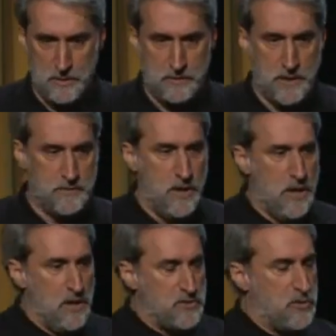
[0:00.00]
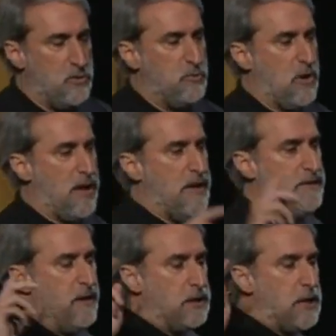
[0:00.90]
All right? So, you,
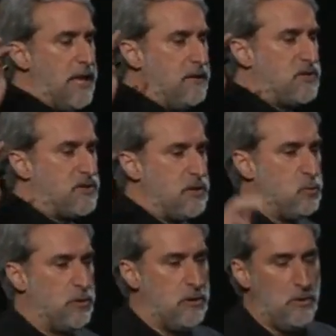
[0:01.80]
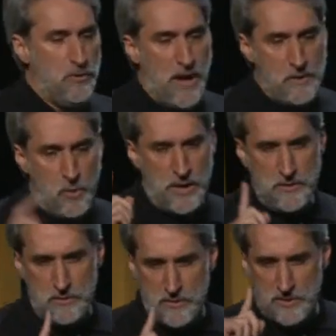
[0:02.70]
in the legacy world, I want
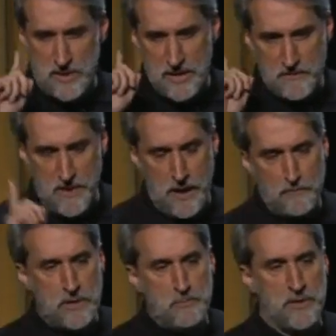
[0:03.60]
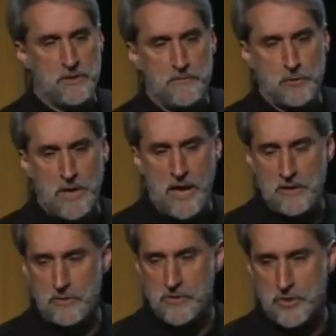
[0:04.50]
you to save every bit of your
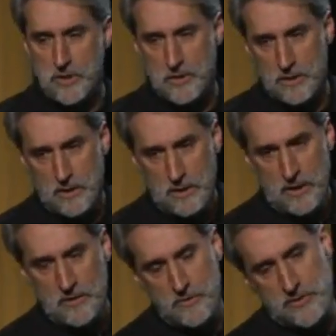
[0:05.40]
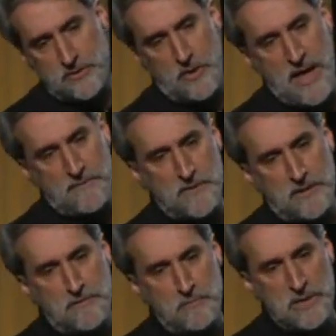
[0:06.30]
energy, and you still have to
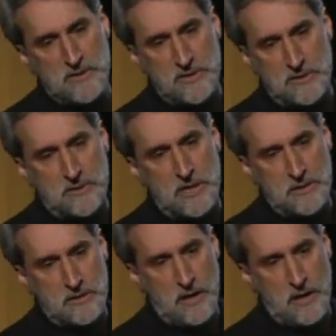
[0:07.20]
give me 16